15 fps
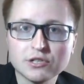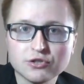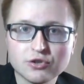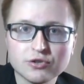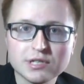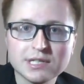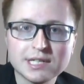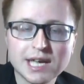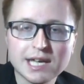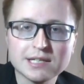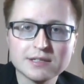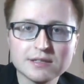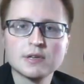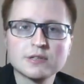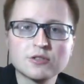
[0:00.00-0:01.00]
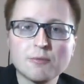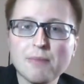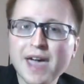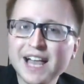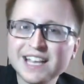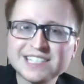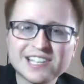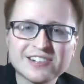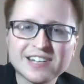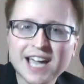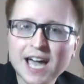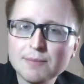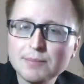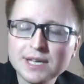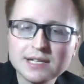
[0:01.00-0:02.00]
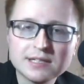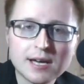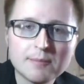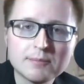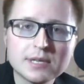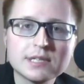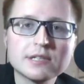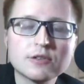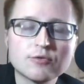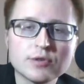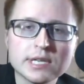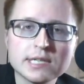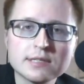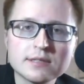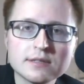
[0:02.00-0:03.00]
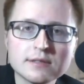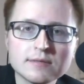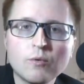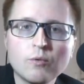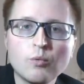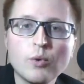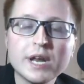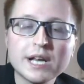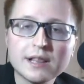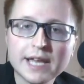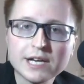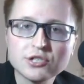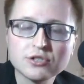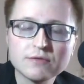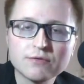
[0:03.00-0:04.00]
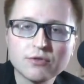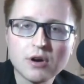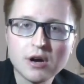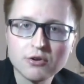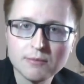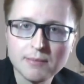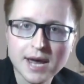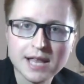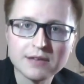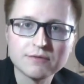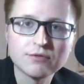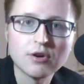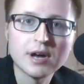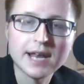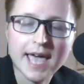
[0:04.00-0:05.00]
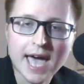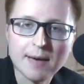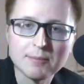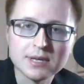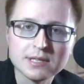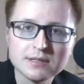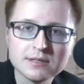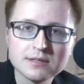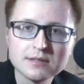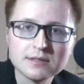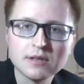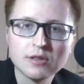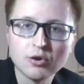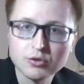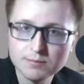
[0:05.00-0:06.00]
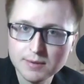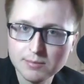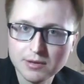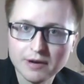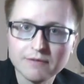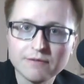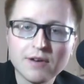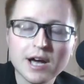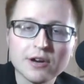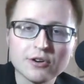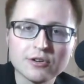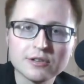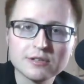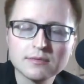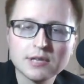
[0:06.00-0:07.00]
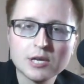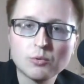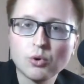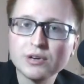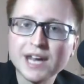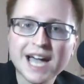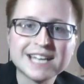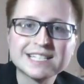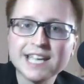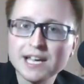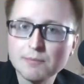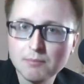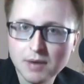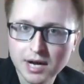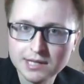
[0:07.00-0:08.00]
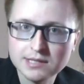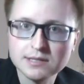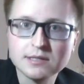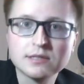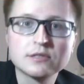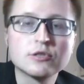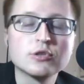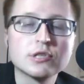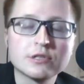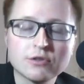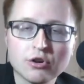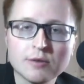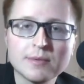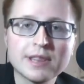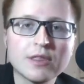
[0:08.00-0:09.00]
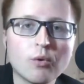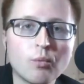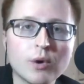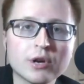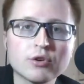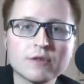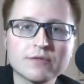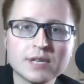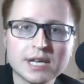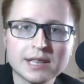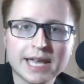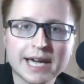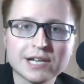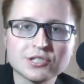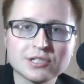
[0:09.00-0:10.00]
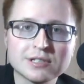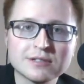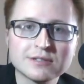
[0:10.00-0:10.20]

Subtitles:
certain date. So ballots are not being dumped into creeks. When election fraud or ballot fraud happens, those people are fired. It will not take months to determine the winner of the election.